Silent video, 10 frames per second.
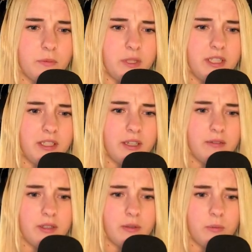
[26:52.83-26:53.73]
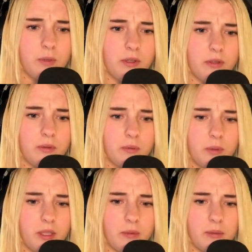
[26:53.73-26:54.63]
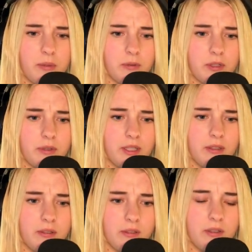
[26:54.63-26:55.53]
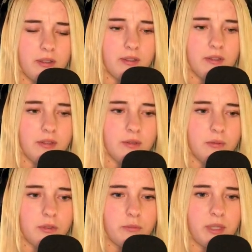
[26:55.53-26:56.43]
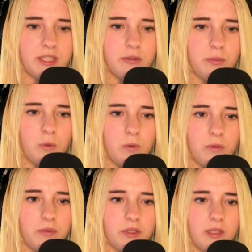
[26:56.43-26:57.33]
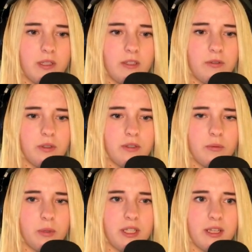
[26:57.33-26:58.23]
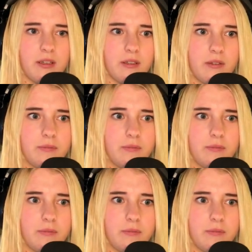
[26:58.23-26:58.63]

We did have one Wiggenweld potion, right? Should buy some more if, if we can.